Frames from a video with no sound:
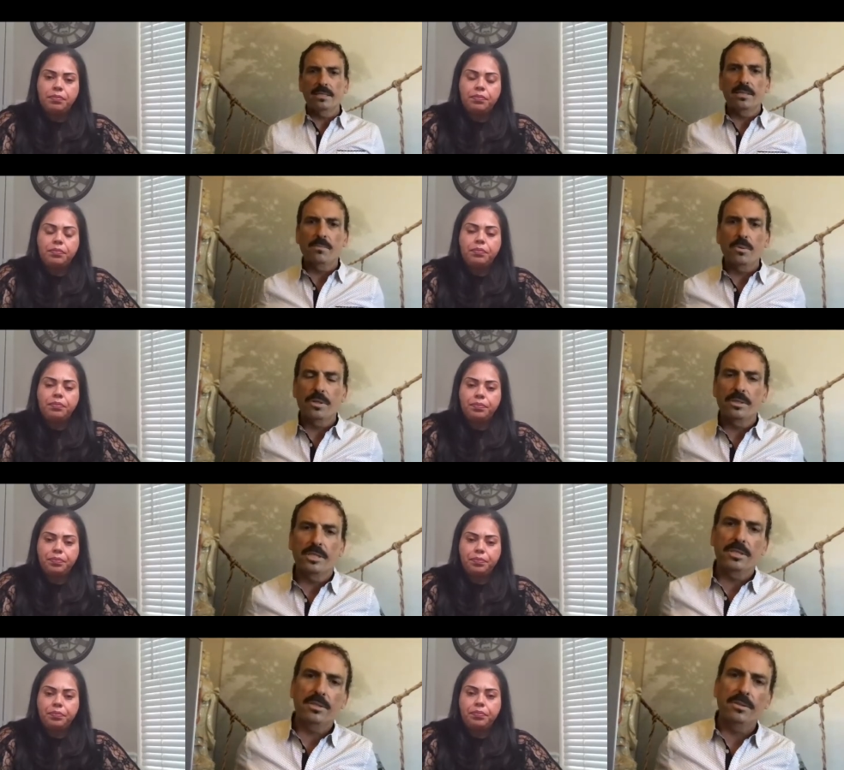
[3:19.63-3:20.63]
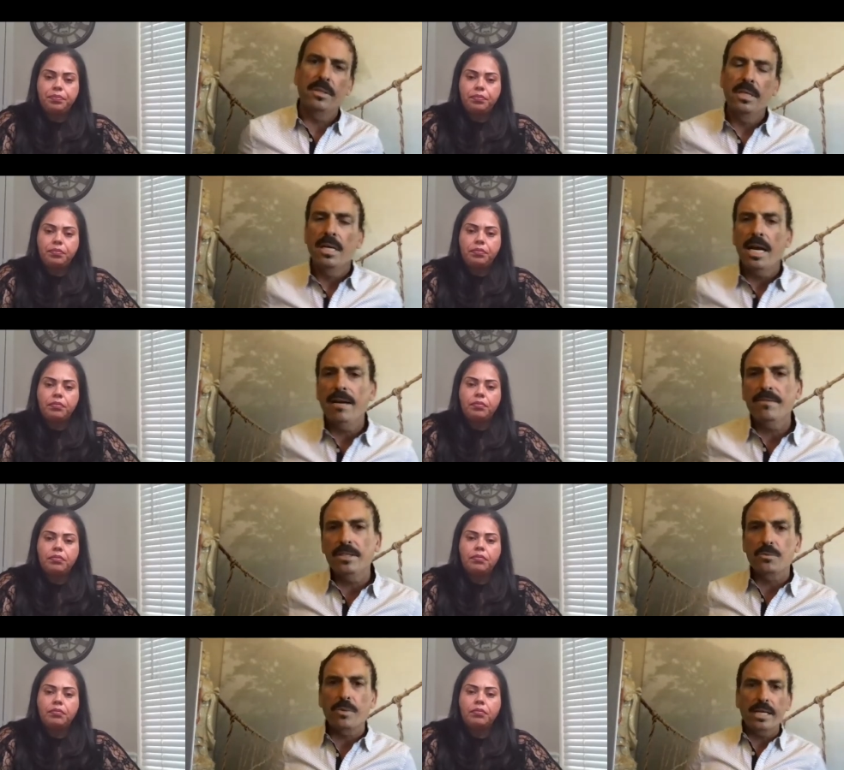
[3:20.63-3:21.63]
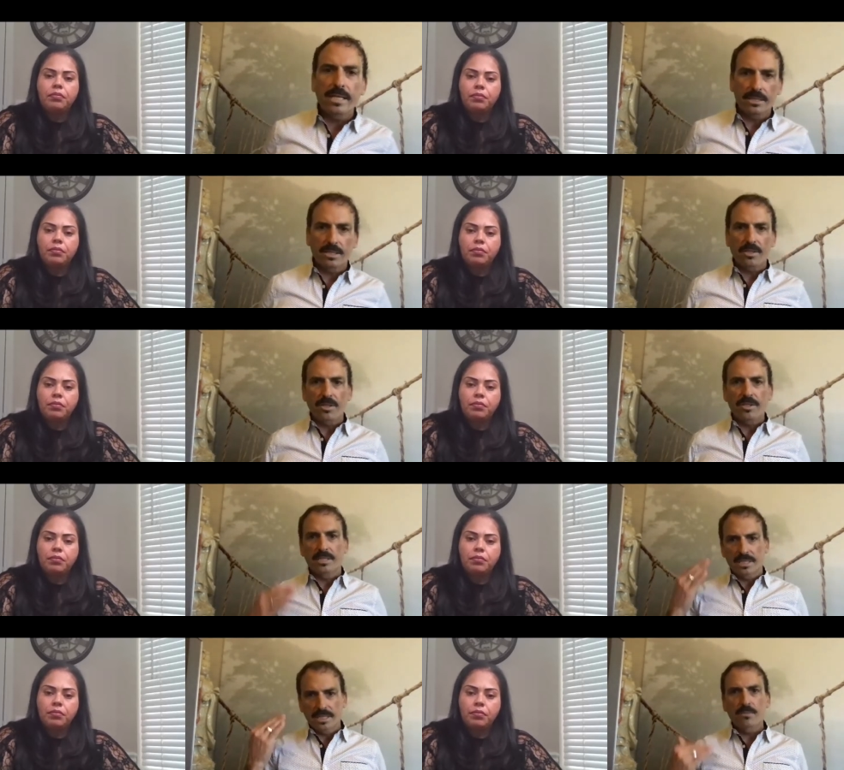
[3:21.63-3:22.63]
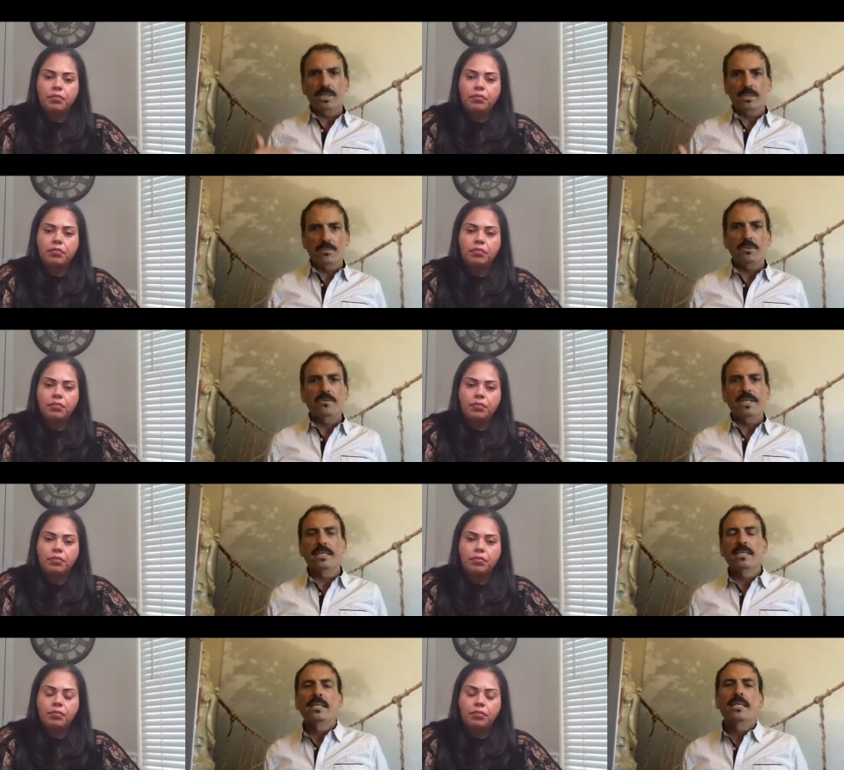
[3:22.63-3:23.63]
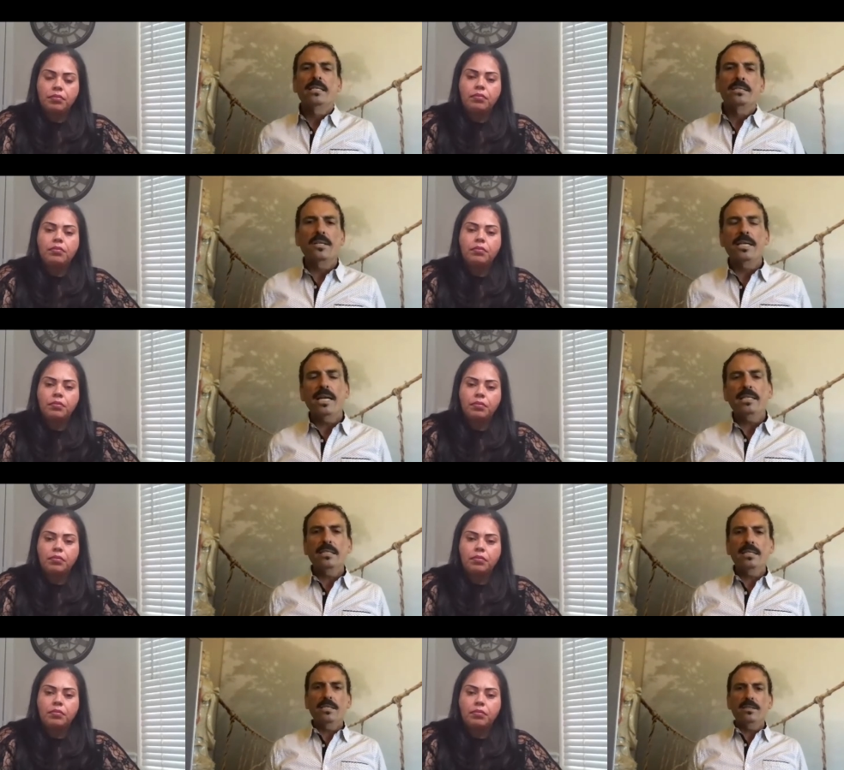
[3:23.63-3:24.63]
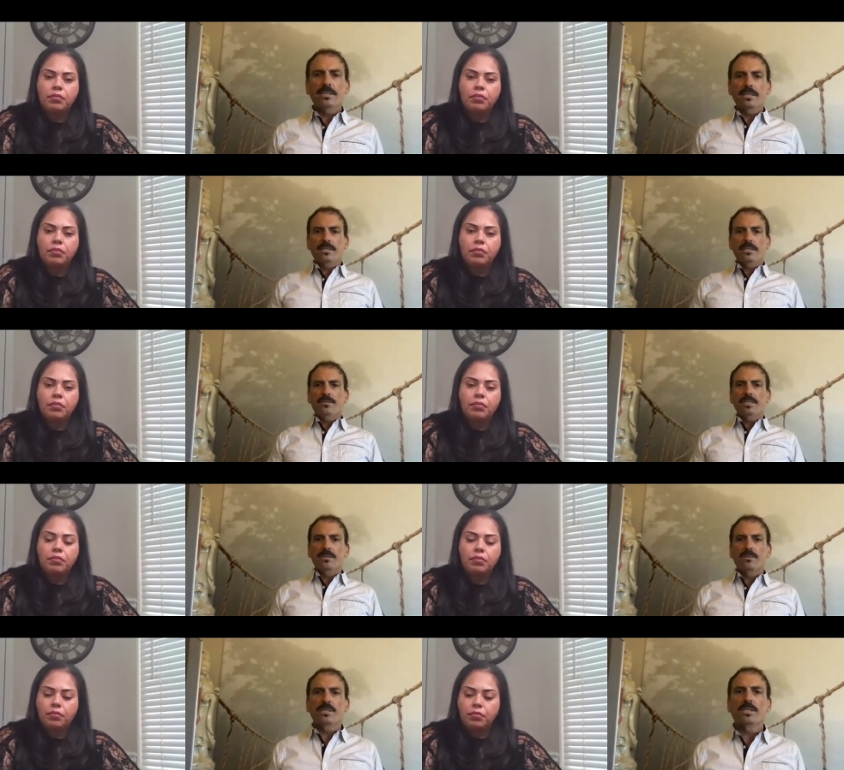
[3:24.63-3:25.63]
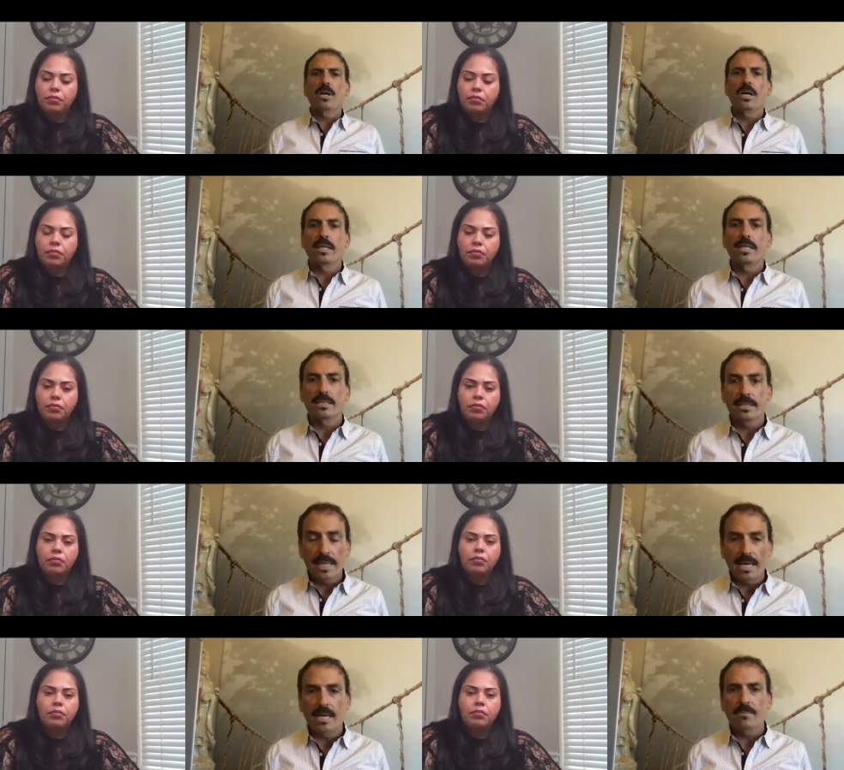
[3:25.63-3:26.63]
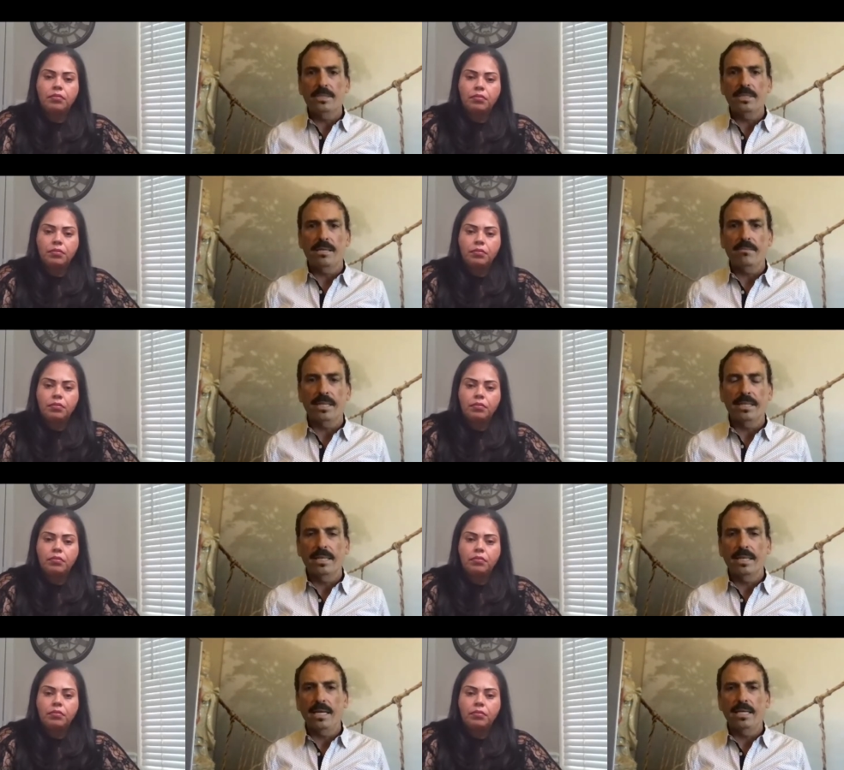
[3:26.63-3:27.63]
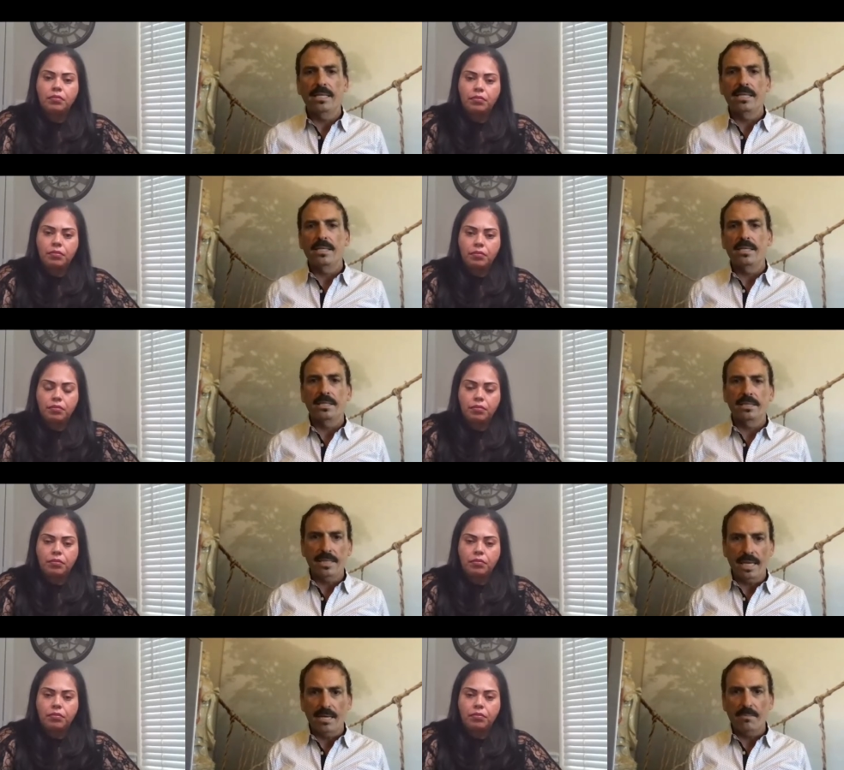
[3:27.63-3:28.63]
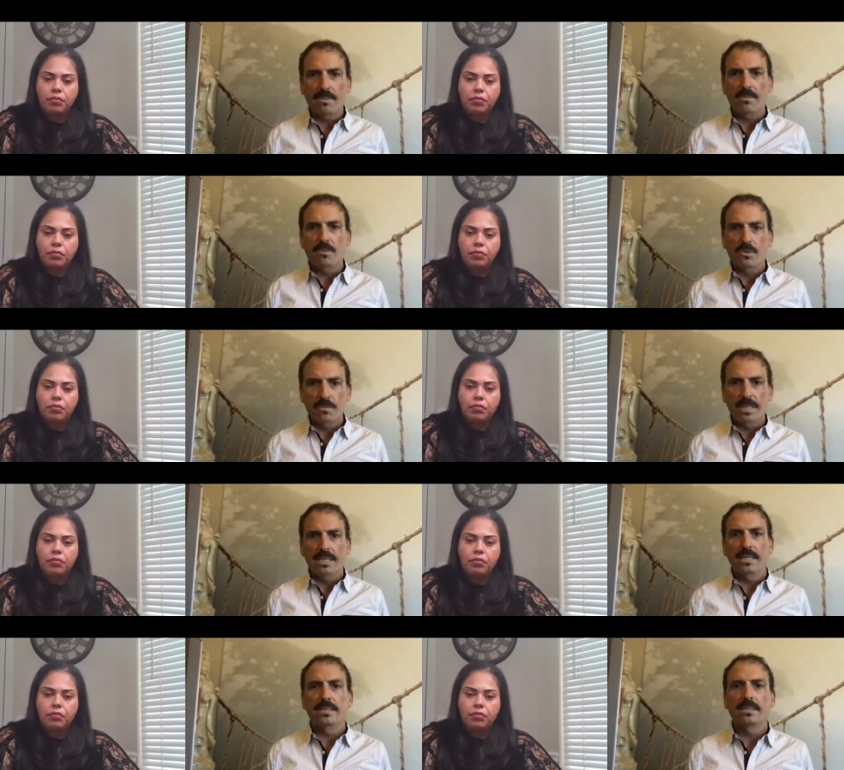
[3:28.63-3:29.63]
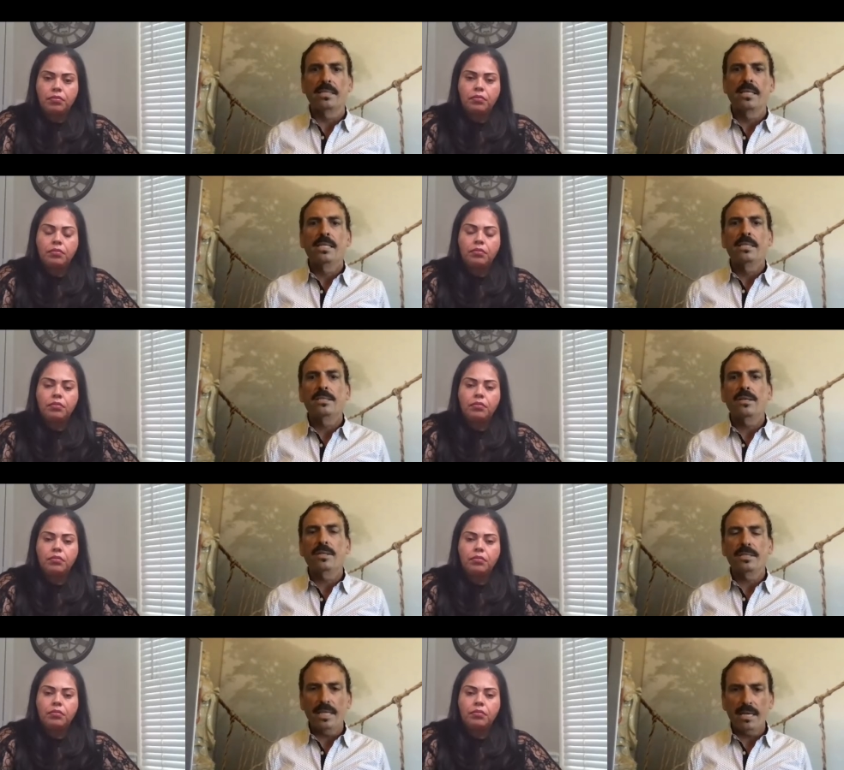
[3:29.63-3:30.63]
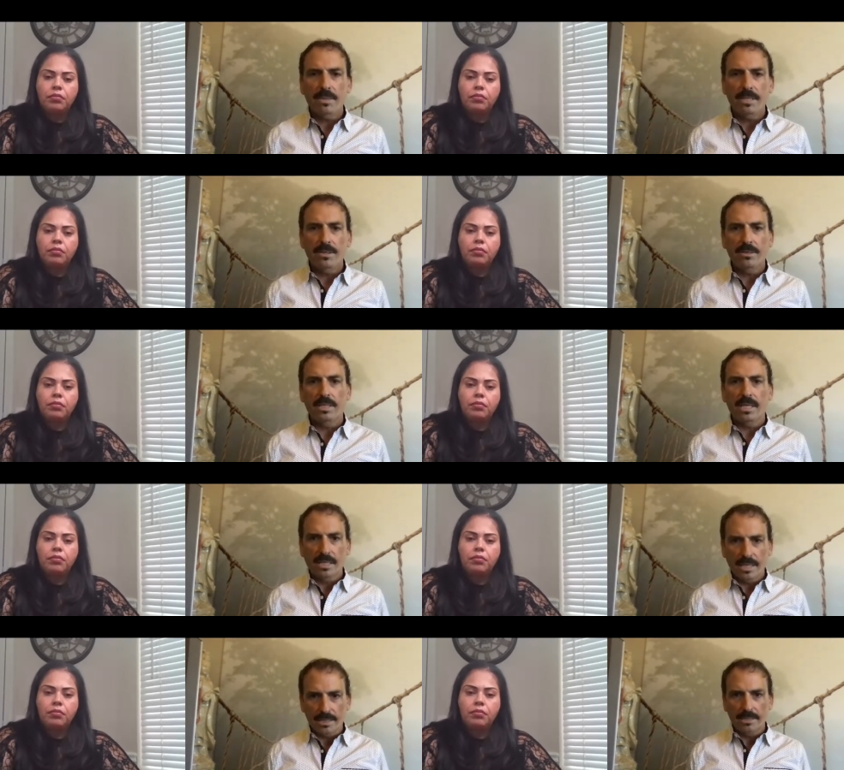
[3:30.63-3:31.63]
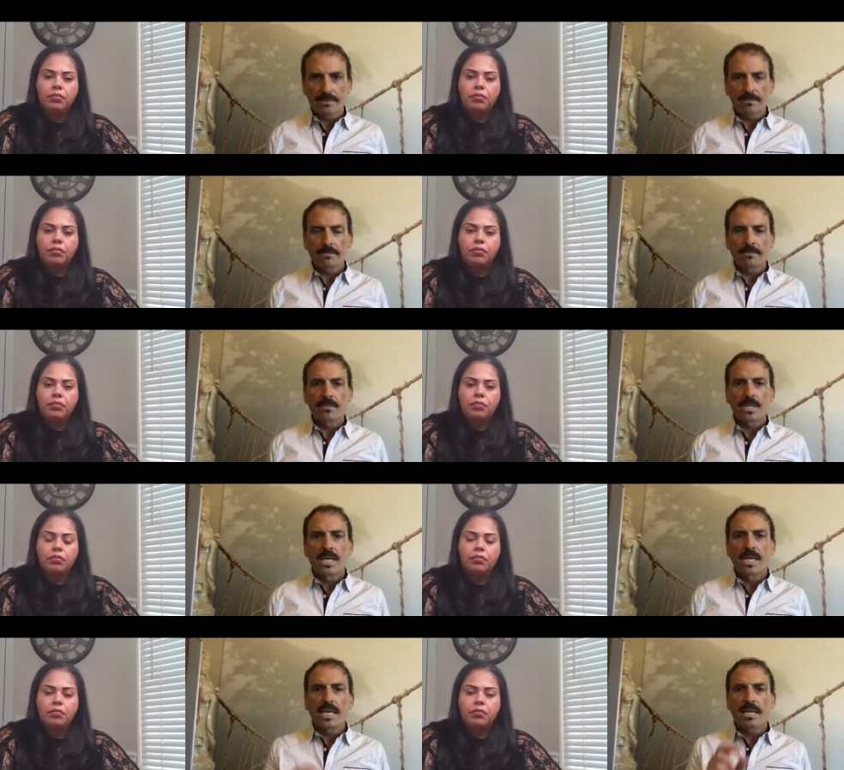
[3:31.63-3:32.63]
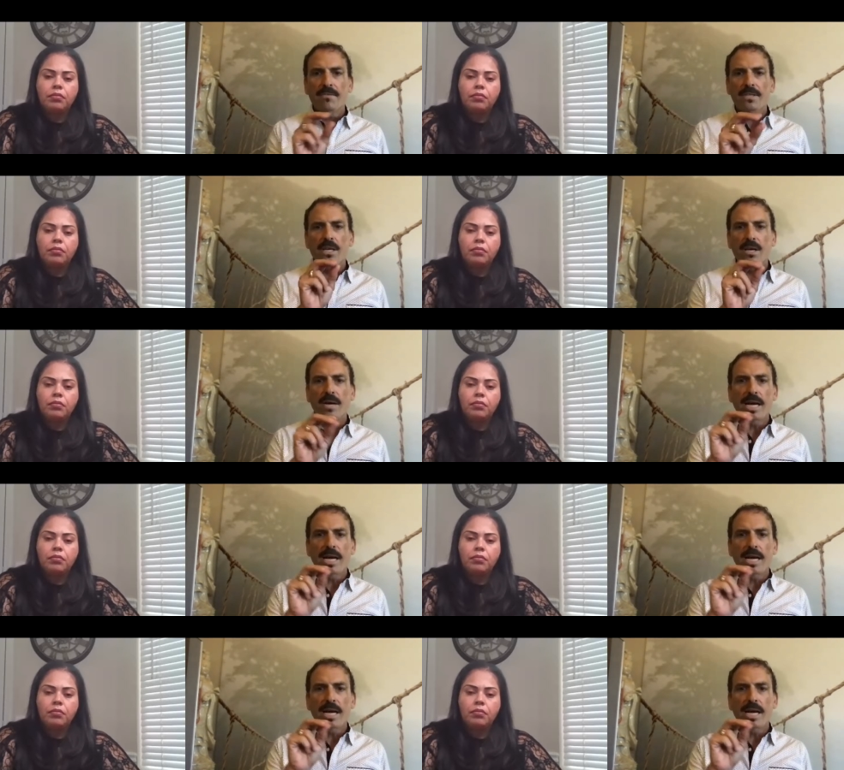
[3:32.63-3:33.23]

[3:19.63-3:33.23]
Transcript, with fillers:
Speaker 1: important to have these ratings so you can see what's moving. So the next thing you're going to do is what's called the setup statement and the setup movement. So the statement goes like this. Even though I